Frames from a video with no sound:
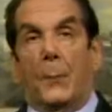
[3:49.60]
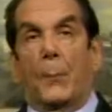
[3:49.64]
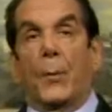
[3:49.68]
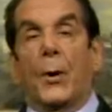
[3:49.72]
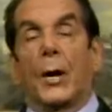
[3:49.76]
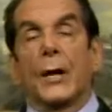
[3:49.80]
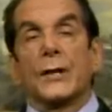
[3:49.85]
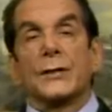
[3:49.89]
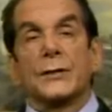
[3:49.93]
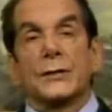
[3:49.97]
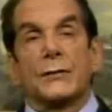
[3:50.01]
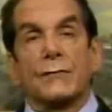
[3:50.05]

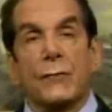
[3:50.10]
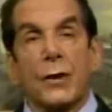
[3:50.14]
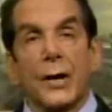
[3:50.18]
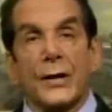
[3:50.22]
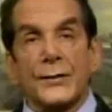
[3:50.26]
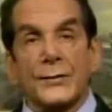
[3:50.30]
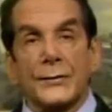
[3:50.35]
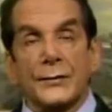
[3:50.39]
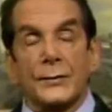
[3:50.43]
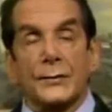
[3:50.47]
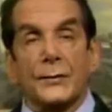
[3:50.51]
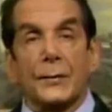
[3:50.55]
parts of
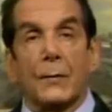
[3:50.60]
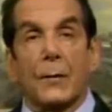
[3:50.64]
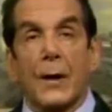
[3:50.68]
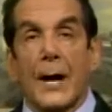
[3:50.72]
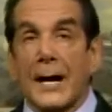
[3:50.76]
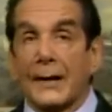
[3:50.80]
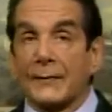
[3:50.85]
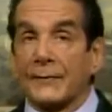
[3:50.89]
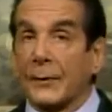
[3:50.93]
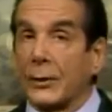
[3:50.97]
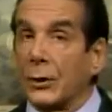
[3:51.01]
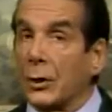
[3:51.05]
western
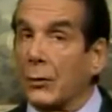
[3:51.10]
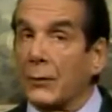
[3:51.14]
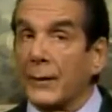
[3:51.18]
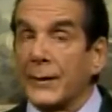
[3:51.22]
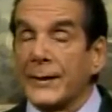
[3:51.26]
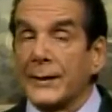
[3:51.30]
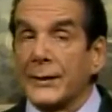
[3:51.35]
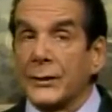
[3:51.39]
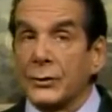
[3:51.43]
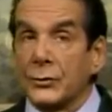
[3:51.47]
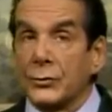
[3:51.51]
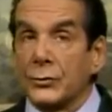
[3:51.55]
Iraq. They
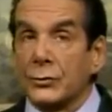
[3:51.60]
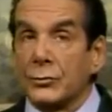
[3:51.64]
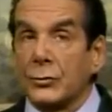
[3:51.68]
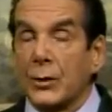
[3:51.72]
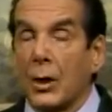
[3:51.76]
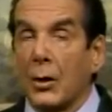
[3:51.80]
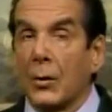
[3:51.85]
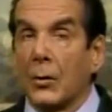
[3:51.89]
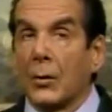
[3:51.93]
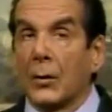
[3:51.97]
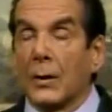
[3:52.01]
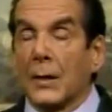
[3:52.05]
already
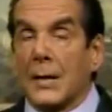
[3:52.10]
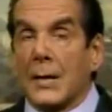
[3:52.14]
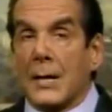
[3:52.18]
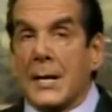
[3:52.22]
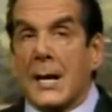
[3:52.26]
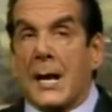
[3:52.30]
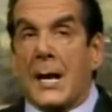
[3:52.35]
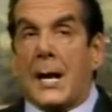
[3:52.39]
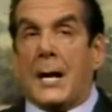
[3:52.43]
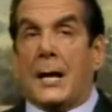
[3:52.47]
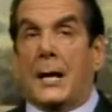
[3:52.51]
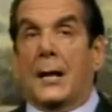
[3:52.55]
control
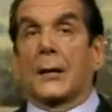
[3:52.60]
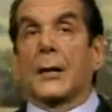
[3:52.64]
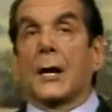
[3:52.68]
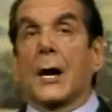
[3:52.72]
a